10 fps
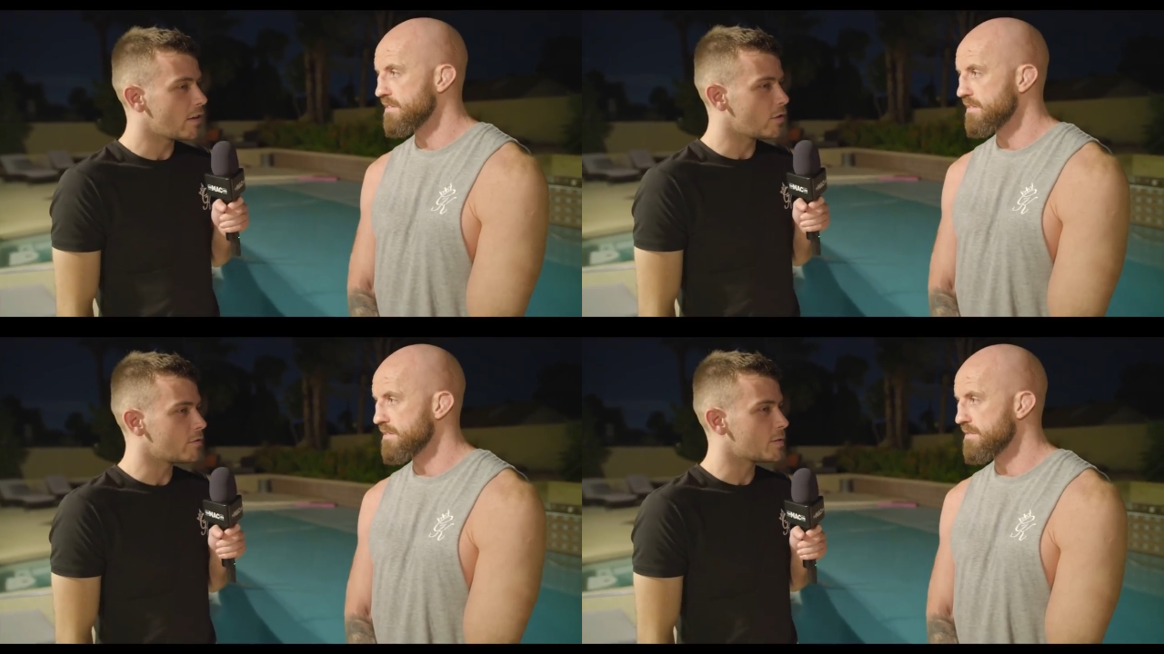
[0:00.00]

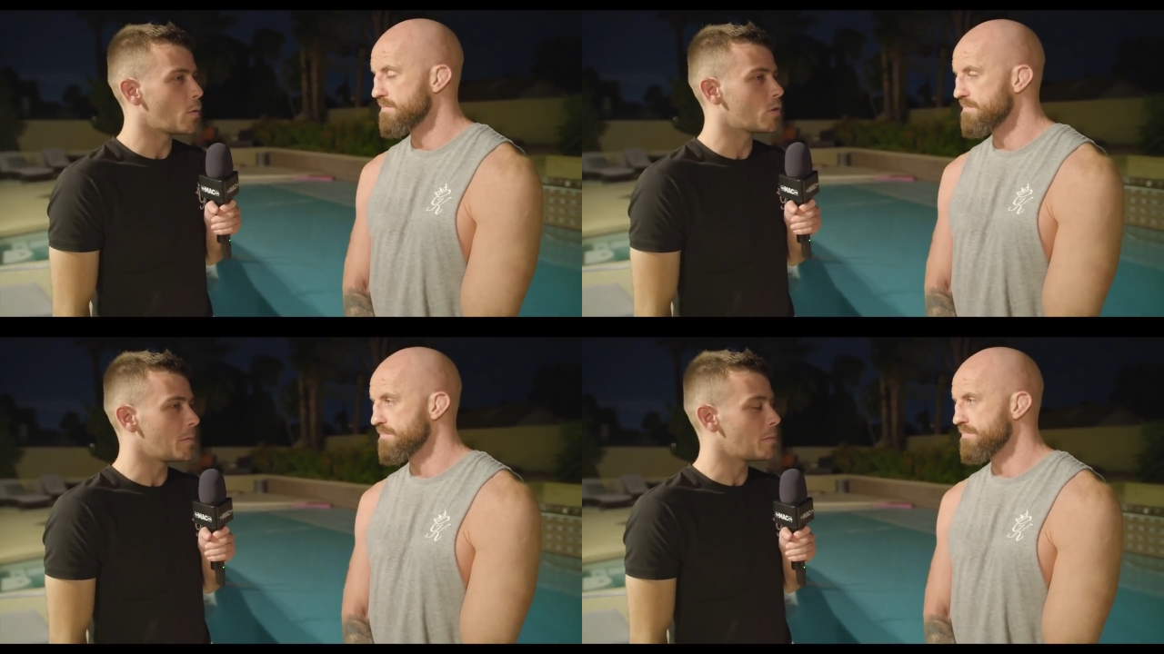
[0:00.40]
Speaker 1: You've
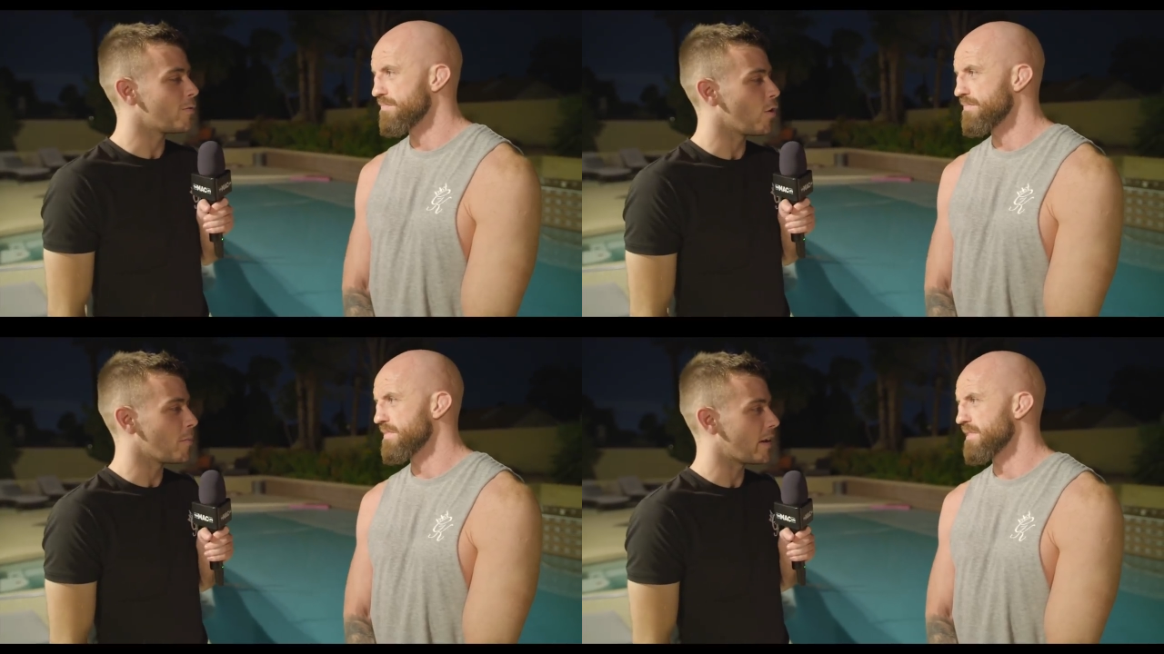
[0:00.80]
spoke to me
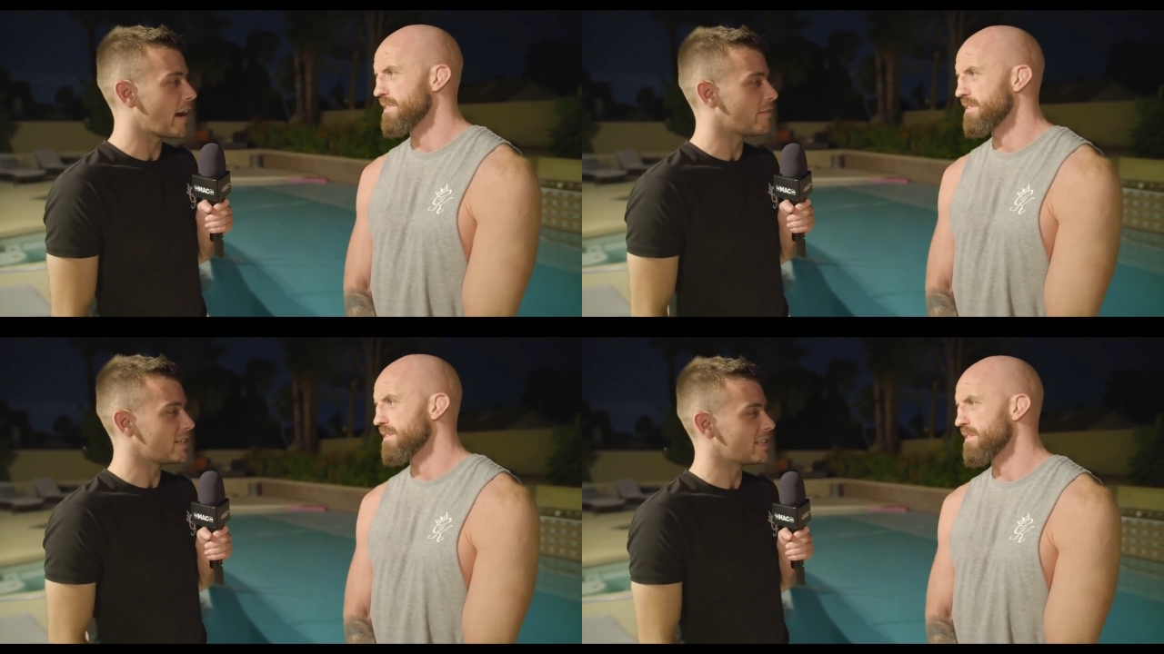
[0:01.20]
before about
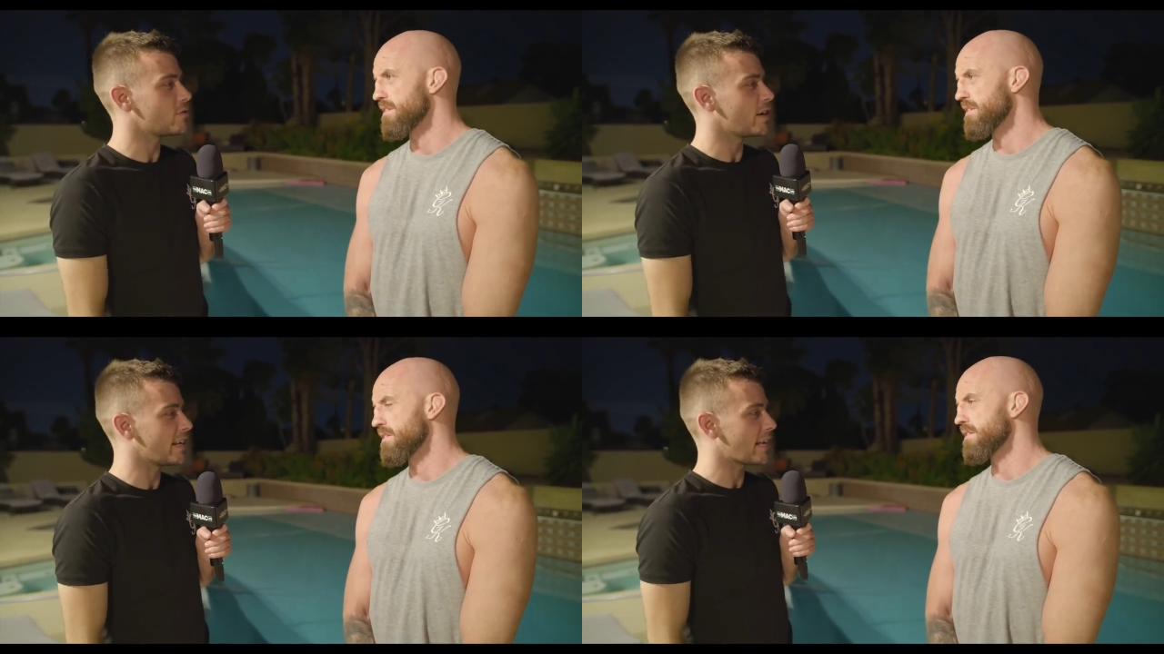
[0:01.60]
having
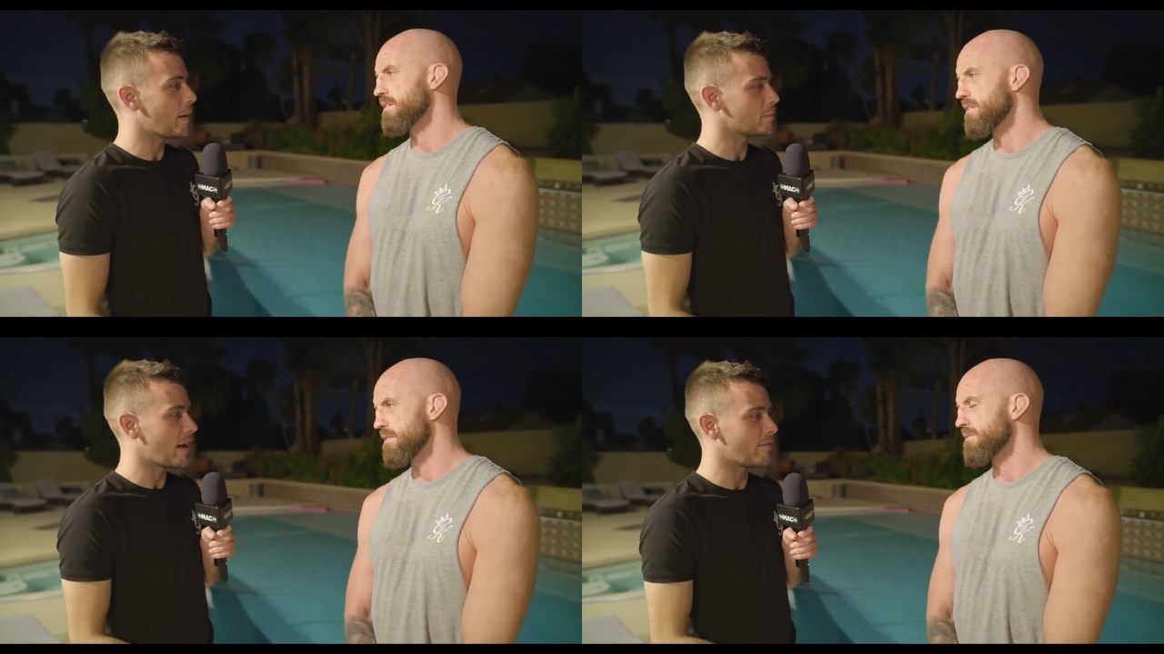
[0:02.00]
these training
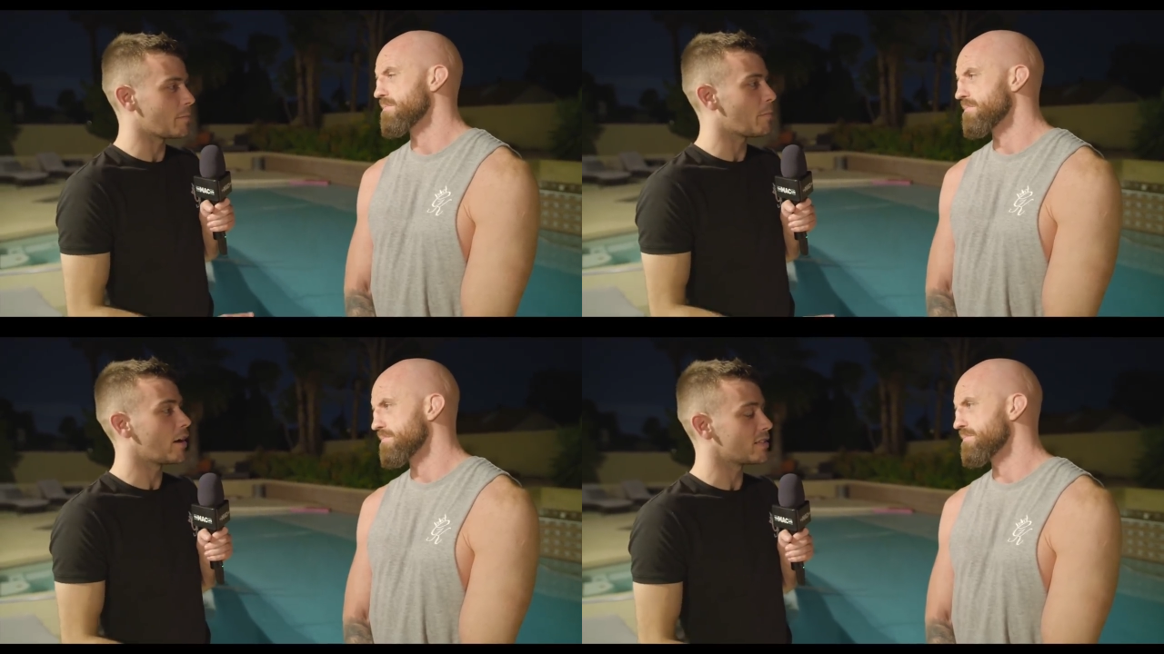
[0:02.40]
camps
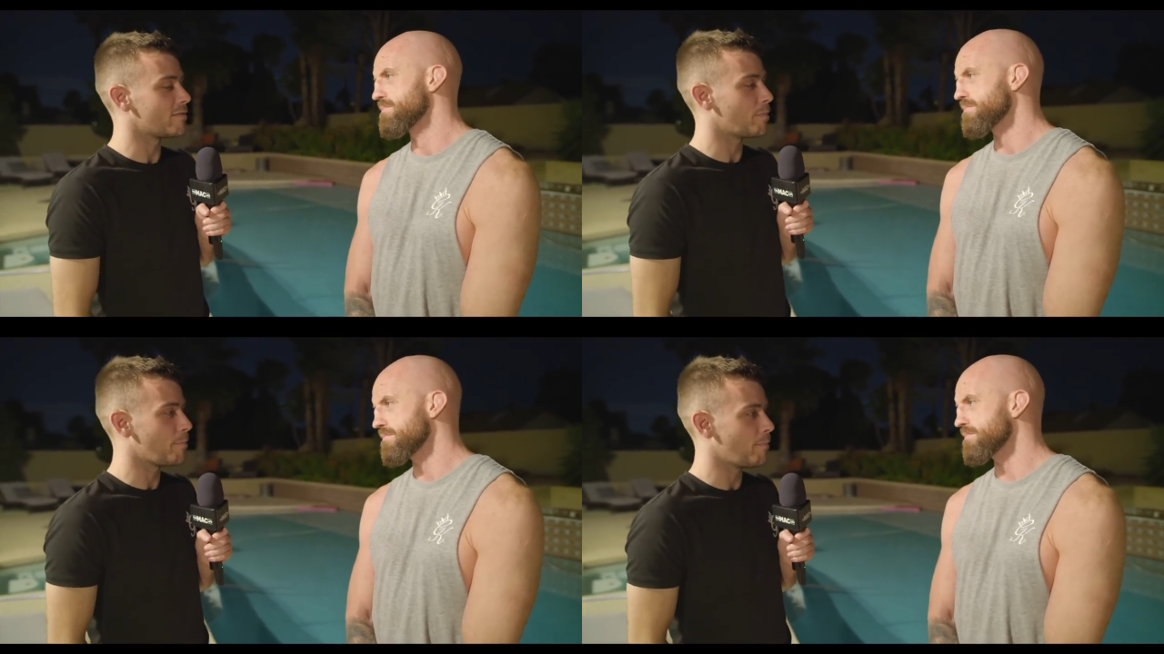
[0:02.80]
having a positive